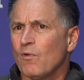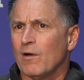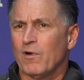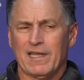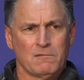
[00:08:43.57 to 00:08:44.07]

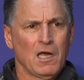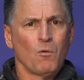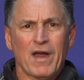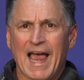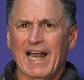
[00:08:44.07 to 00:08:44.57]

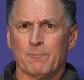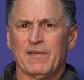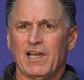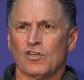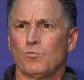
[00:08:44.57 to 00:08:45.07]
We had it
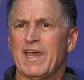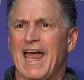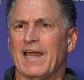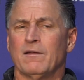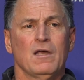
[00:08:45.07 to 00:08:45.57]
because we
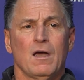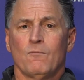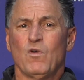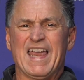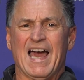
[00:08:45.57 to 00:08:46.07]

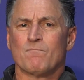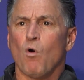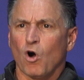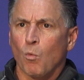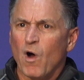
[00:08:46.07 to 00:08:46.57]
had
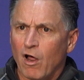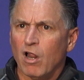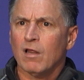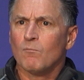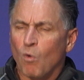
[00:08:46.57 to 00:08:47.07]
more
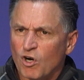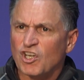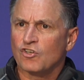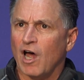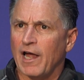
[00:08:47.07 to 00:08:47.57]
will, more
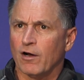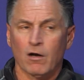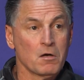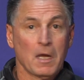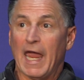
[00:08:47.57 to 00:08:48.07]
desire,